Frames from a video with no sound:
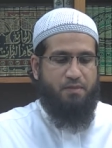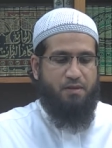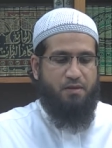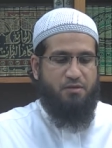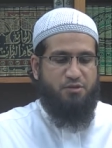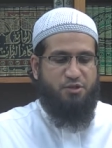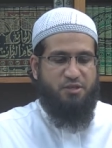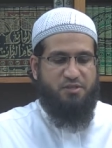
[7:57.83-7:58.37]

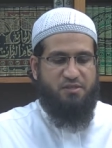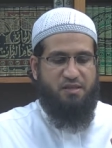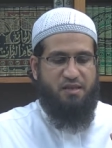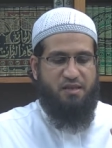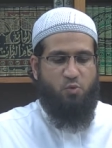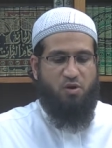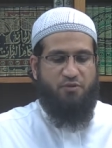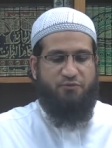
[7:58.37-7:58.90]
just like
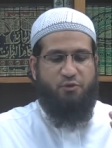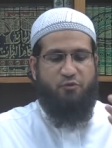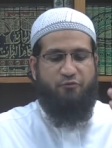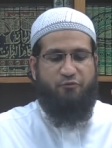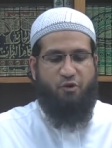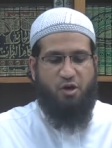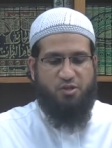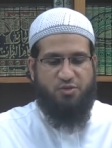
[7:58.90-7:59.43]
one of you
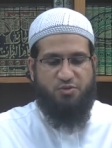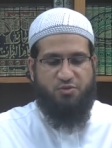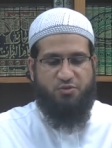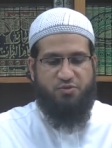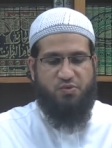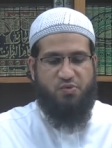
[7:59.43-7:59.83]
fosters